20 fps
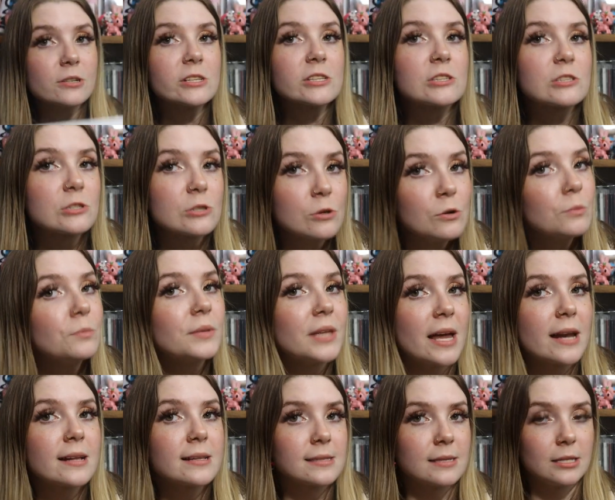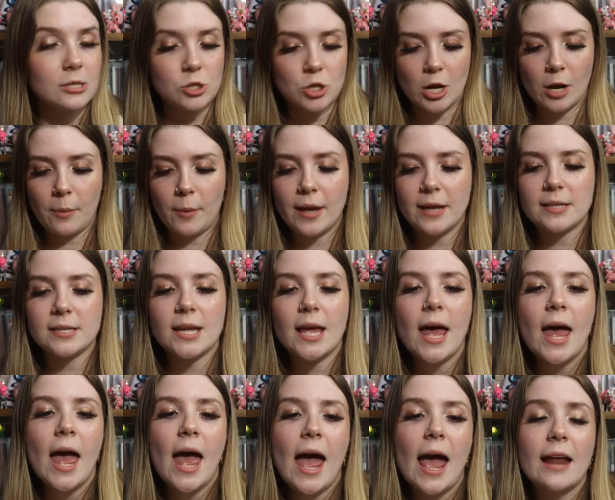to assume that it's legitimate
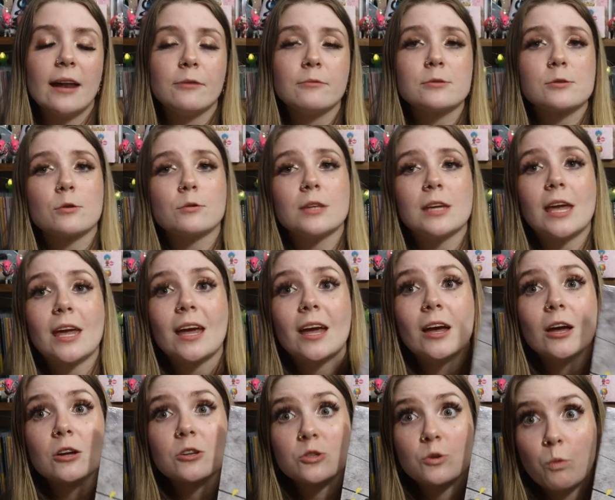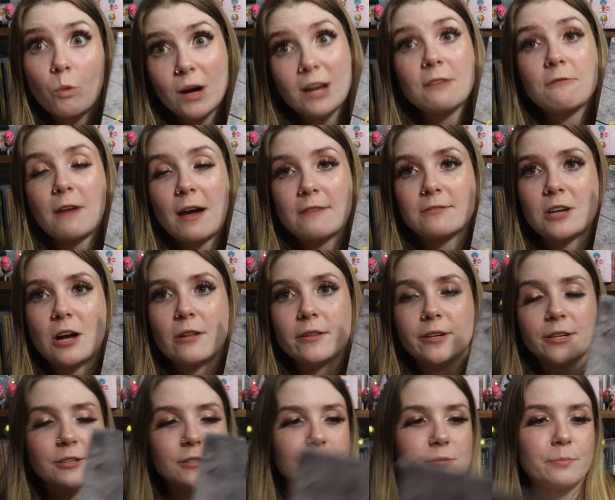and it was only
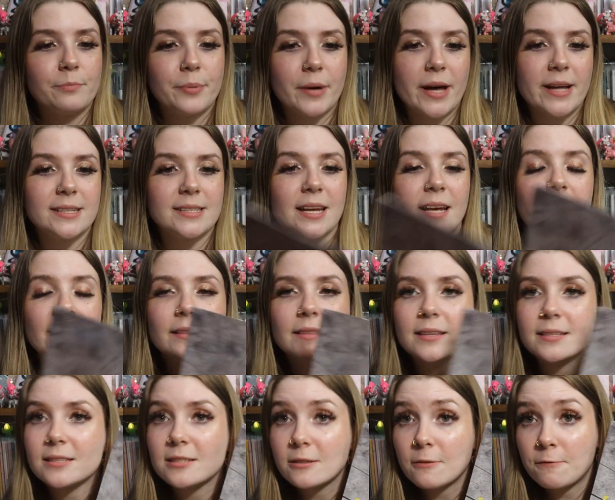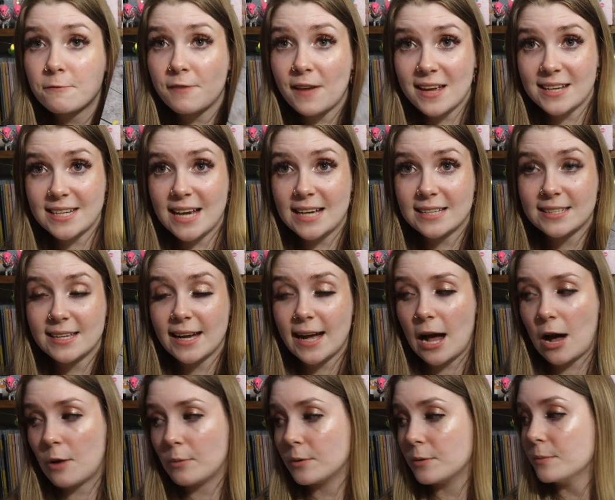$25, but this is a fantastic
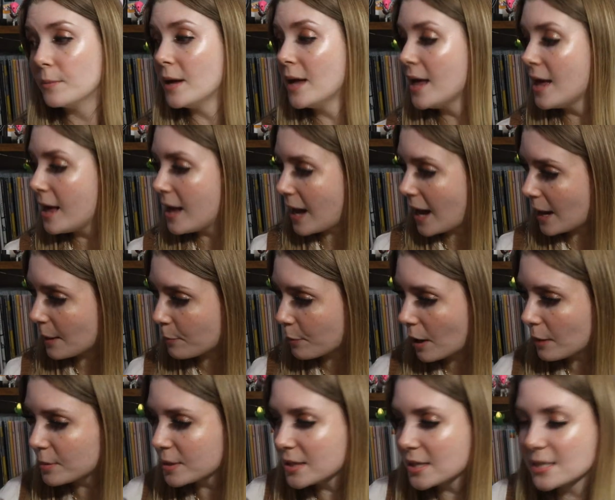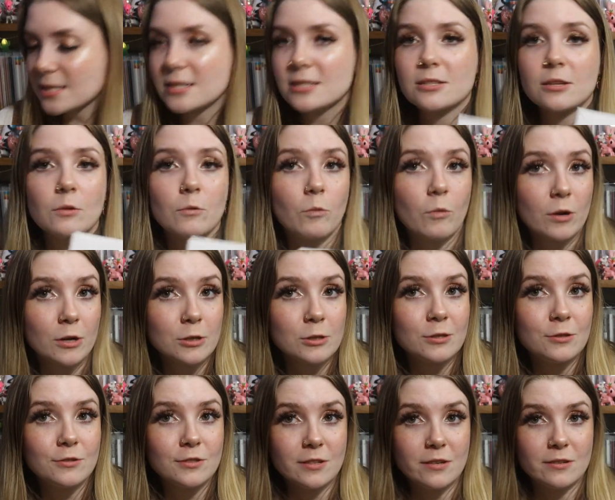album. I probably listen to one or
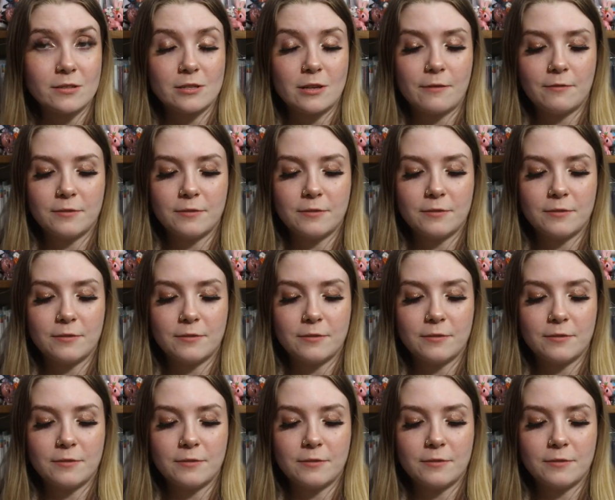two songs